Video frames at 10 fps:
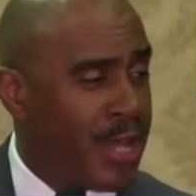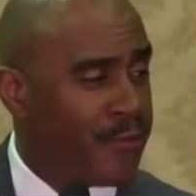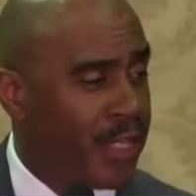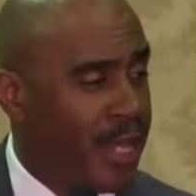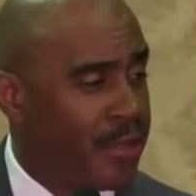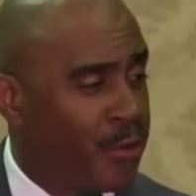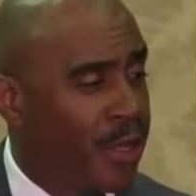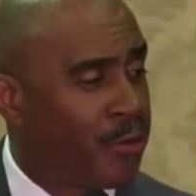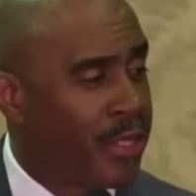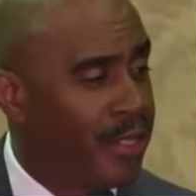South Carolina,
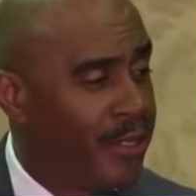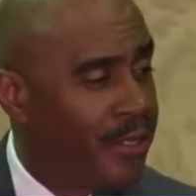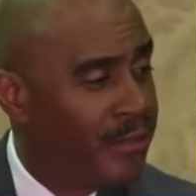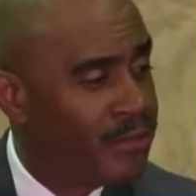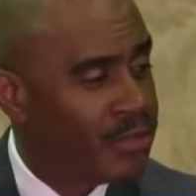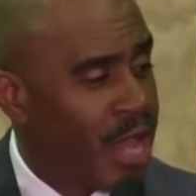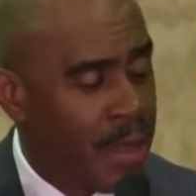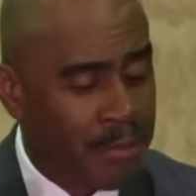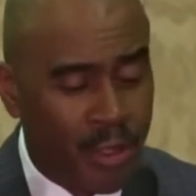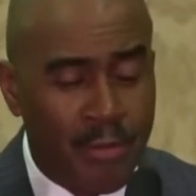weren't we?
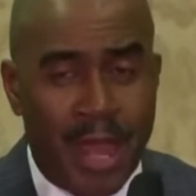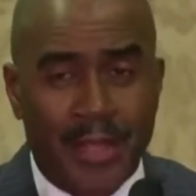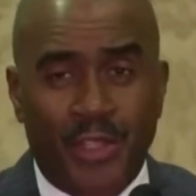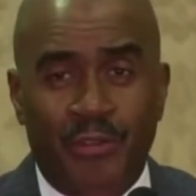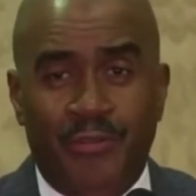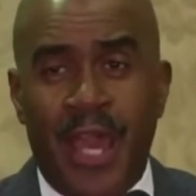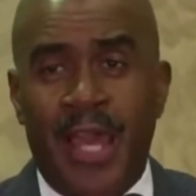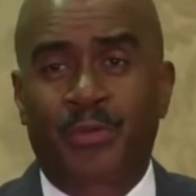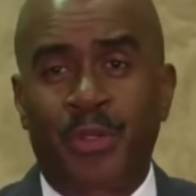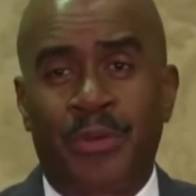Time go by so
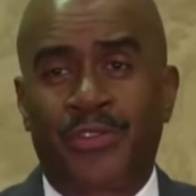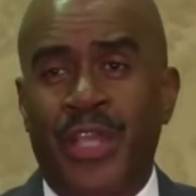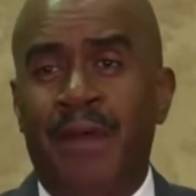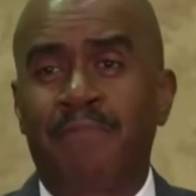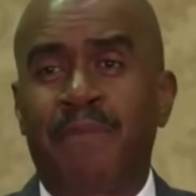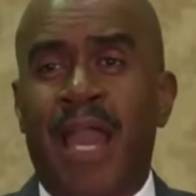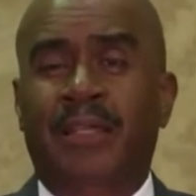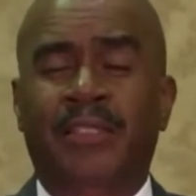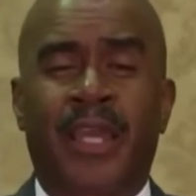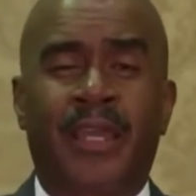fast. We was
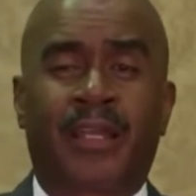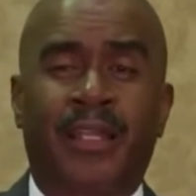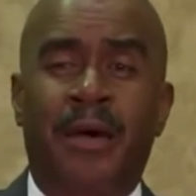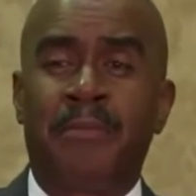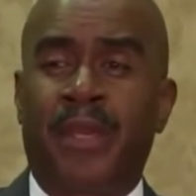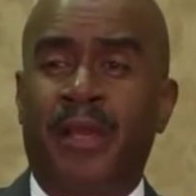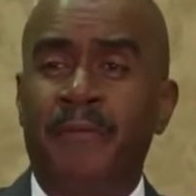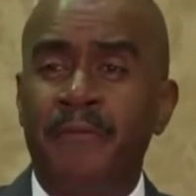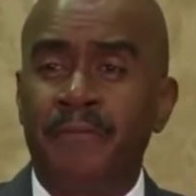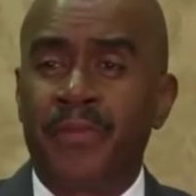jam-packed there in Columbia.
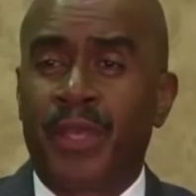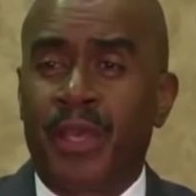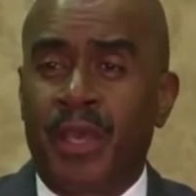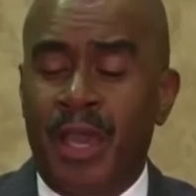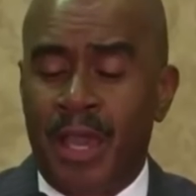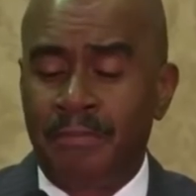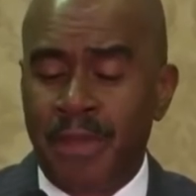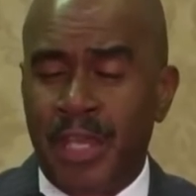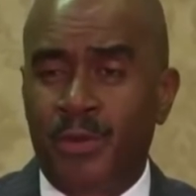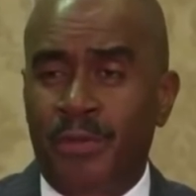And
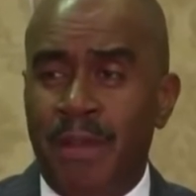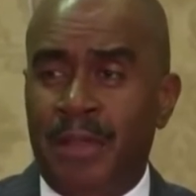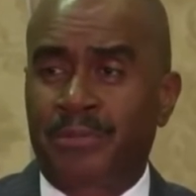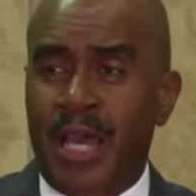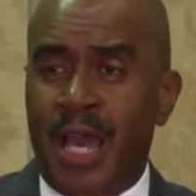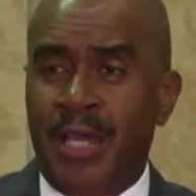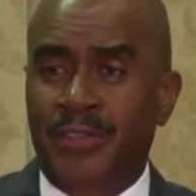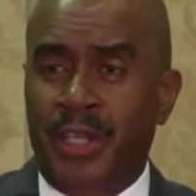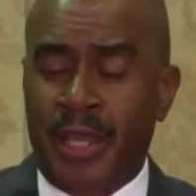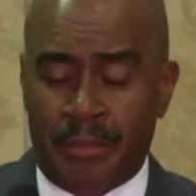many were baptized
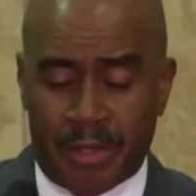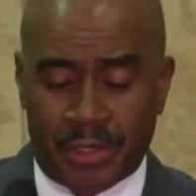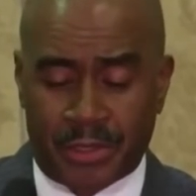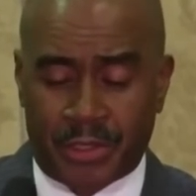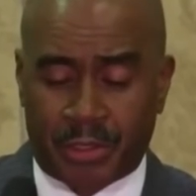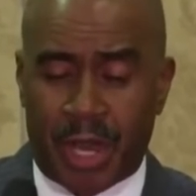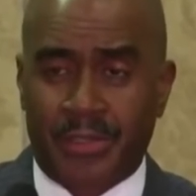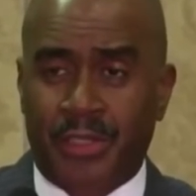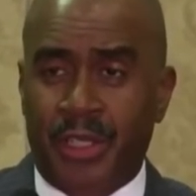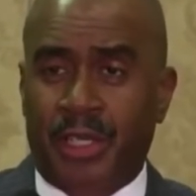in the name of Jesus
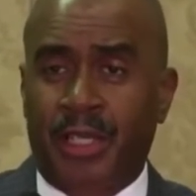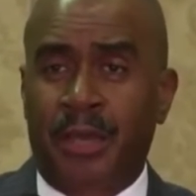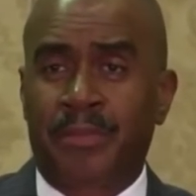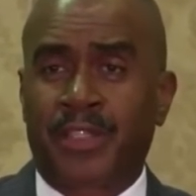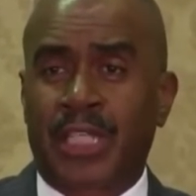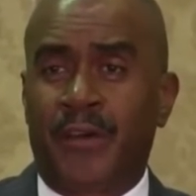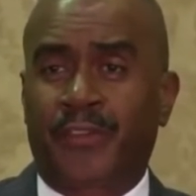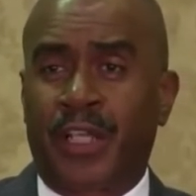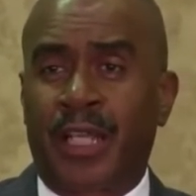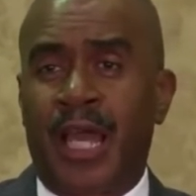Christ in the Columbia,
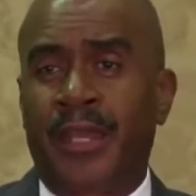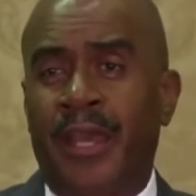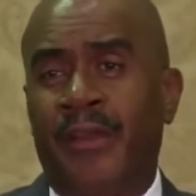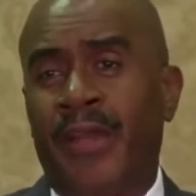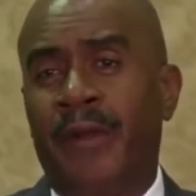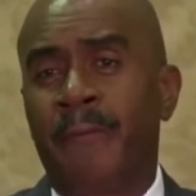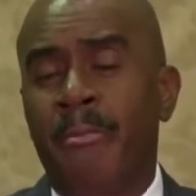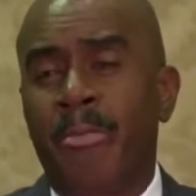South Carolina area.